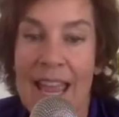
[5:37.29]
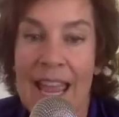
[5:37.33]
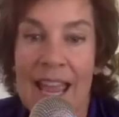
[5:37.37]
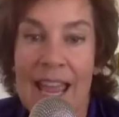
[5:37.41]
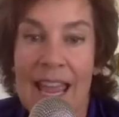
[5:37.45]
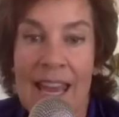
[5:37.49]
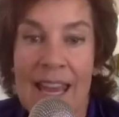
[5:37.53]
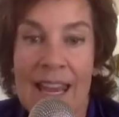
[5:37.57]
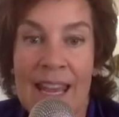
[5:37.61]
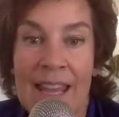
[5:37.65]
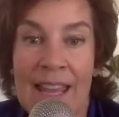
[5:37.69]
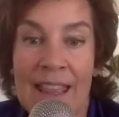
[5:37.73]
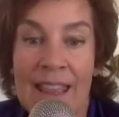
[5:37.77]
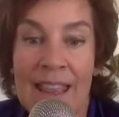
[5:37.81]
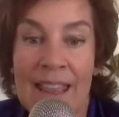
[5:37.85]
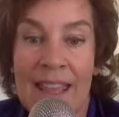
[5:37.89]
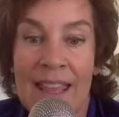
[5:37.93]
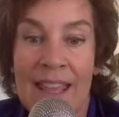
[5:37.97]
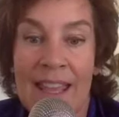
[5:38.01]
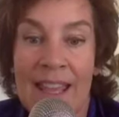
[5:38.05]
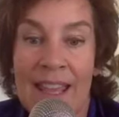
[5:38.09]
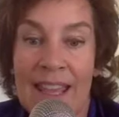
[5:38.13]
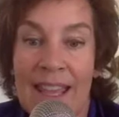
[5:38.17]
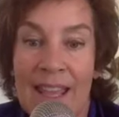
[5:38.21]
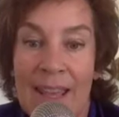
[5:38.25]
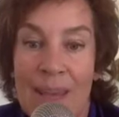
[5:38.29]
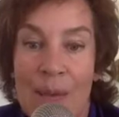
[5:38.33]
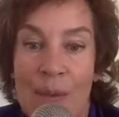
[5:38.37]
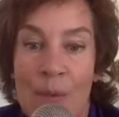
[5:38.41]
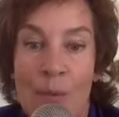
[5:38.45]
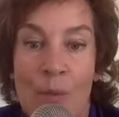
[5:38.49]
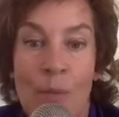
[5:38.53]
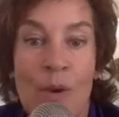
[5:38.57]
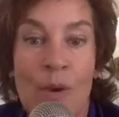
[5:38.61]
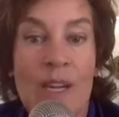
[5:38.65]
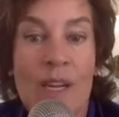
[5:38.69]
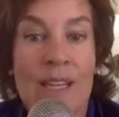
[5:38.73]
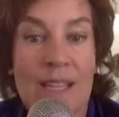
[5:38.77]
And I think
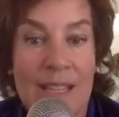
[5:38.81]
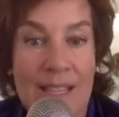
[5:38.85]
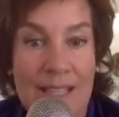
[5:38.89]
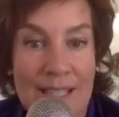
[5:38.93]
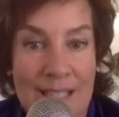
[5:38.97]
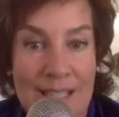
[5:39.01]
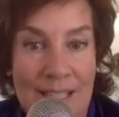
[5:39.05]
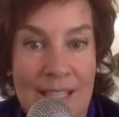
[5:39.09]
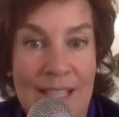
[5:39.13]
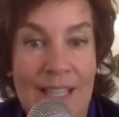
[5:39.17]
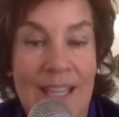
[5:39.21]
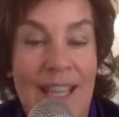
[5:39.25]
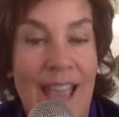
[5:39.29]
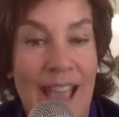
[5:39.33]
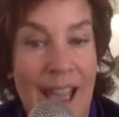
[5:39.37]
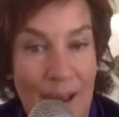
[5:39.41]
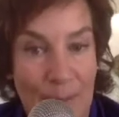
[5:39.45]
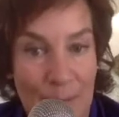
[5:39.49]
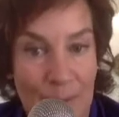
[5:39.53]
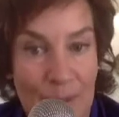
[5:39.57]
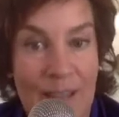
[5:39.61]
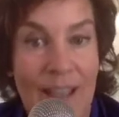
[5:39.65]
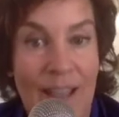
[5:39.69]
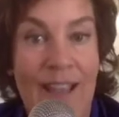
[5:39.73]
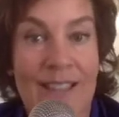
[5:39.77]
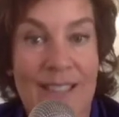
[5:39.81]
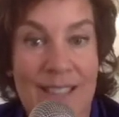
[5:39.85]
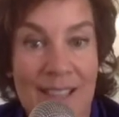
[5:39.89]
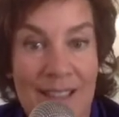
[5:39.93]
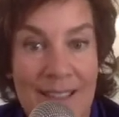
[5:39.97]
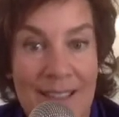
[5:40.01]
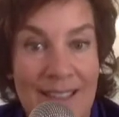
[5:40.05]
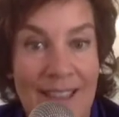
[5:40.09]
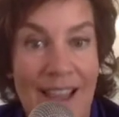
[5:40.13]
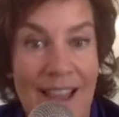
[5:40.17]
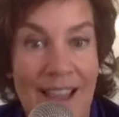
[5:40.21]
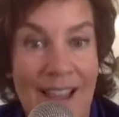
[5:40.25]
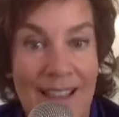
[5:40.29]
we need to capitalize
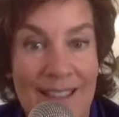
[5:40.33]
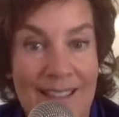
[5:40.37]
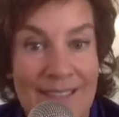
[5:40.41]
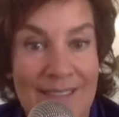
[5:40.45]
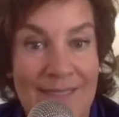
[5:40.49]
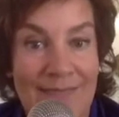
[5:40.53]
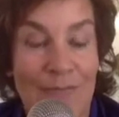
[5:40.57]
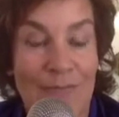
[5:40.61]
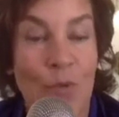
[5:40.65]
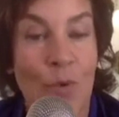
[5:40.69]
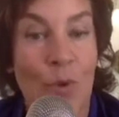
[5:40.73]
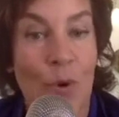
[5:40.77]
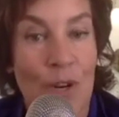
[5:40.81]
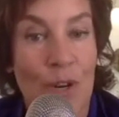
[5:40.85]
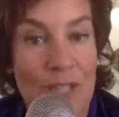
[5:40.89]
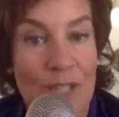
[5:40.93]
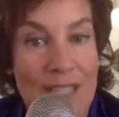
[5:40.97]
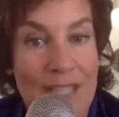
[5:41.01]
on that for